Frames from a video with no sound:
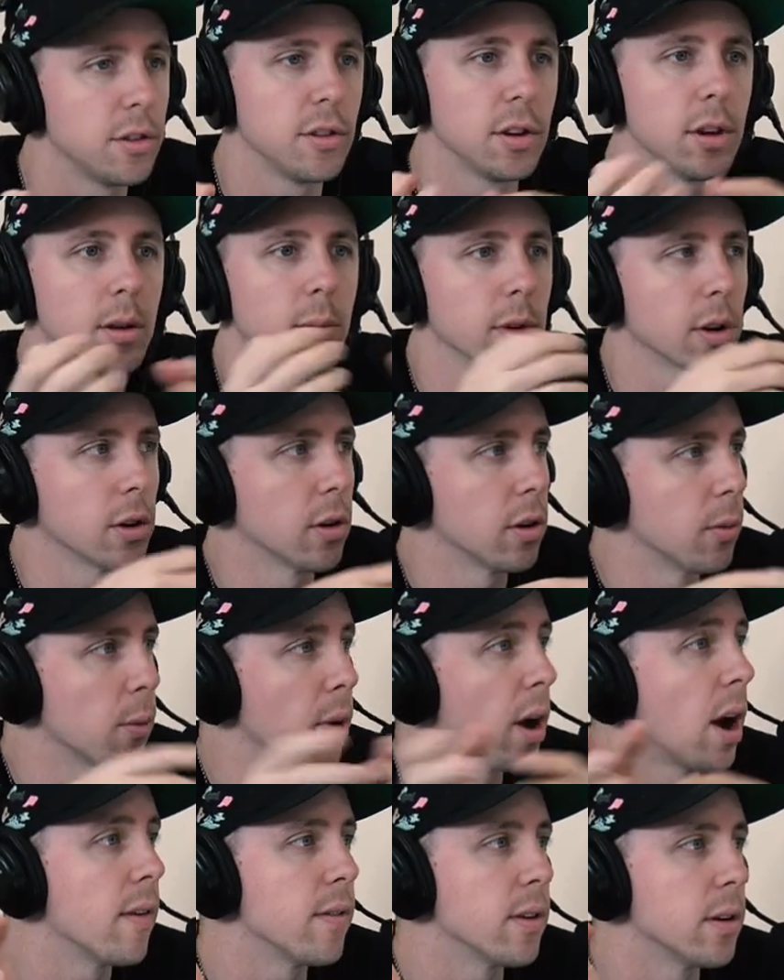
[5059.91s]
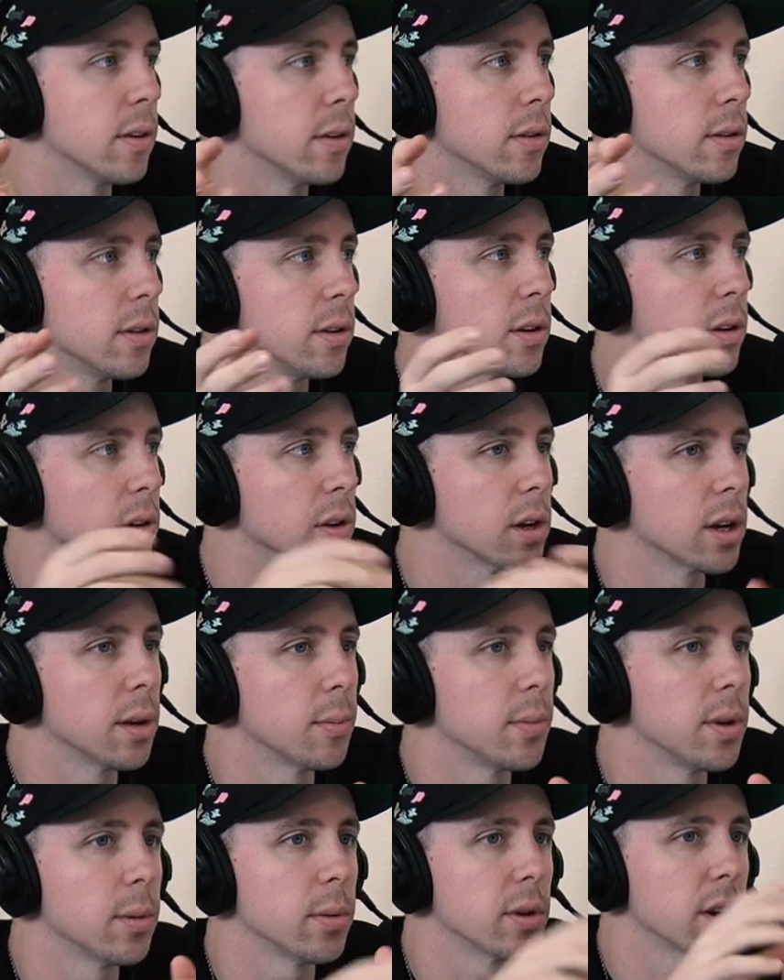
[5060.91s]
the gym mm-hmm. or go to wherever, you're going to
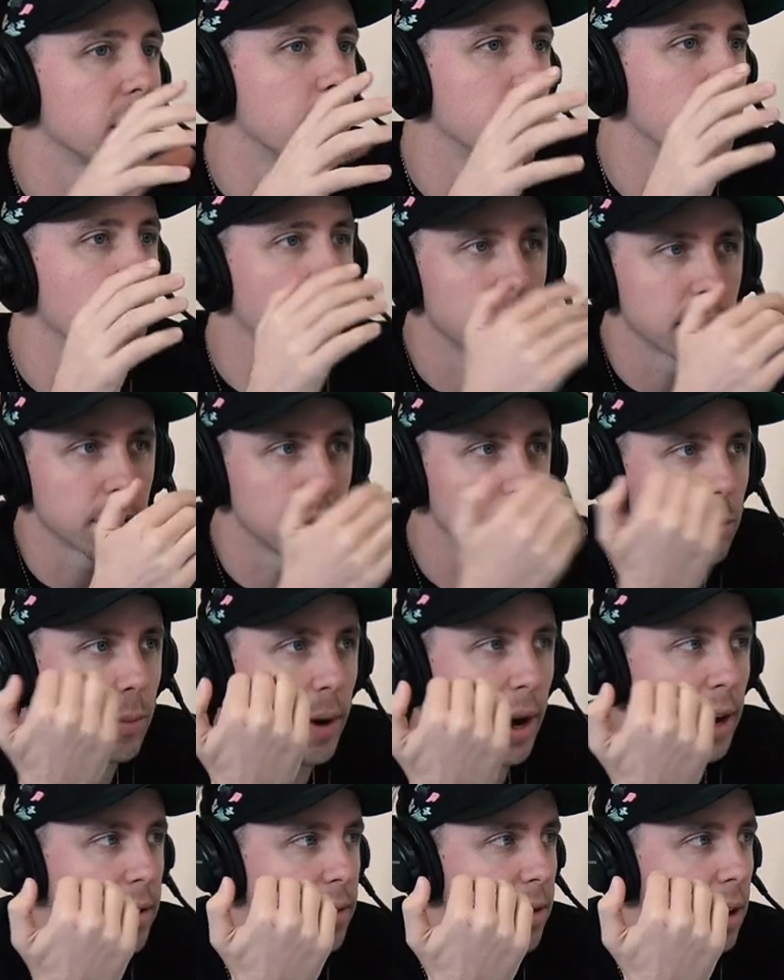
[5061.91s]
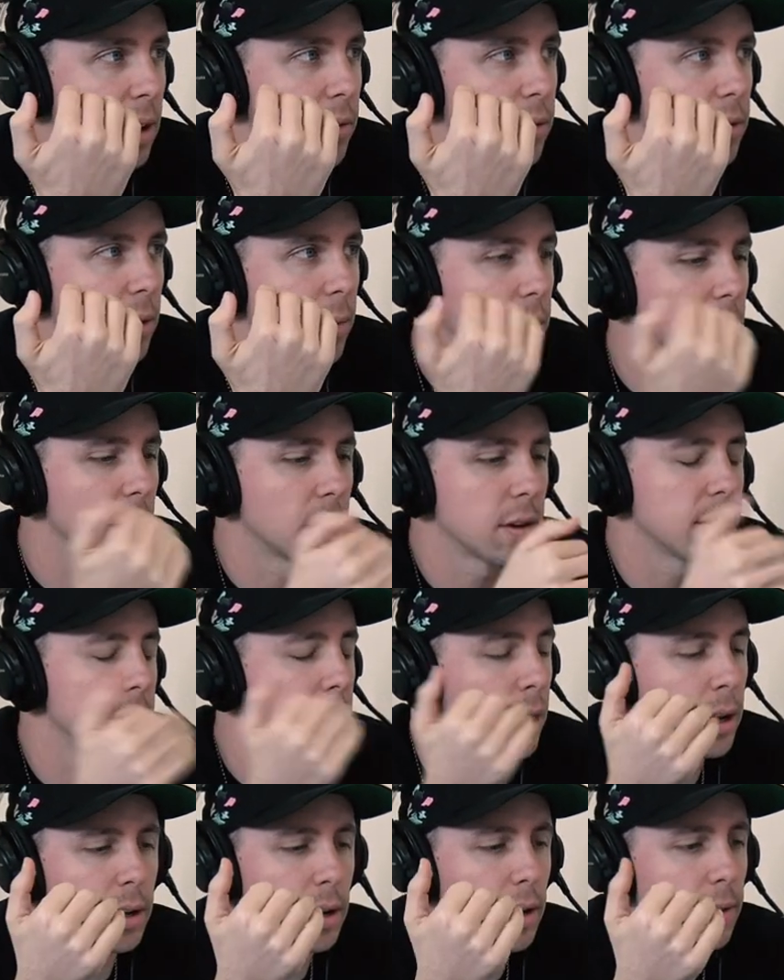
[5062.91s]
be able to come back with a new mindset of something or
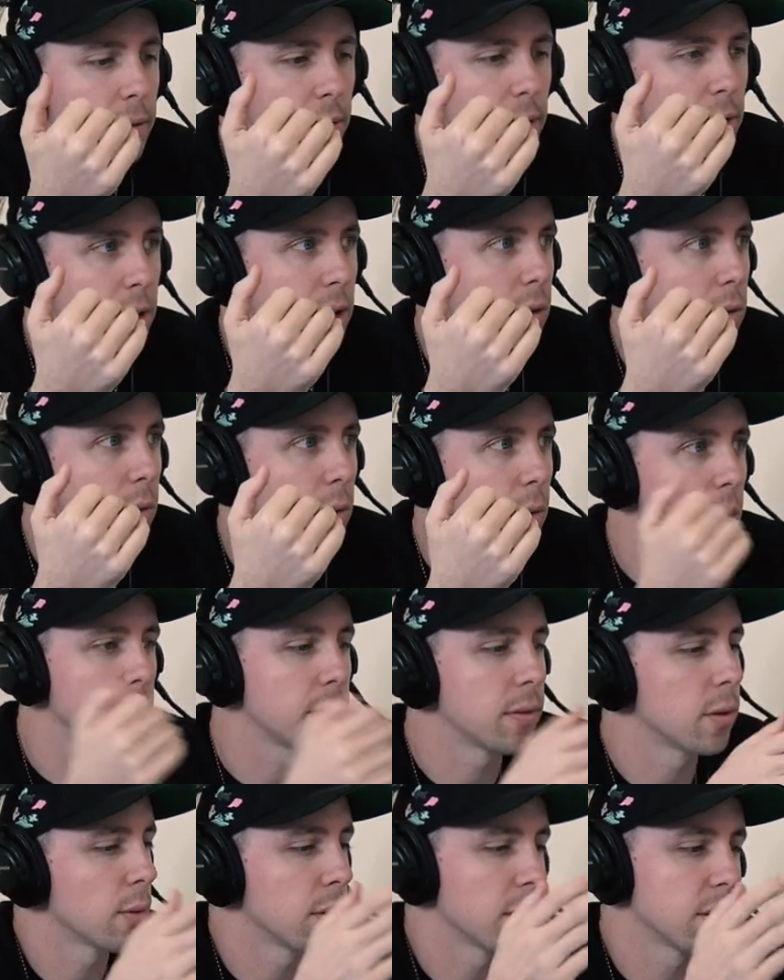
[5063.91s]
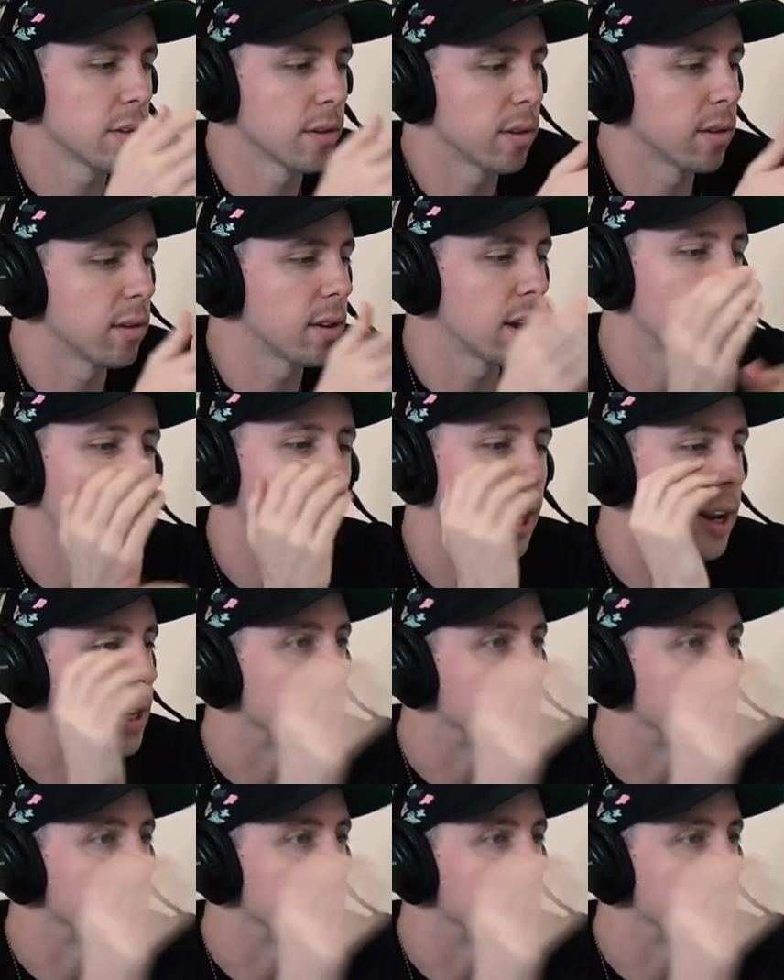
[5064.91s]
see it different than you would if you were just to say, I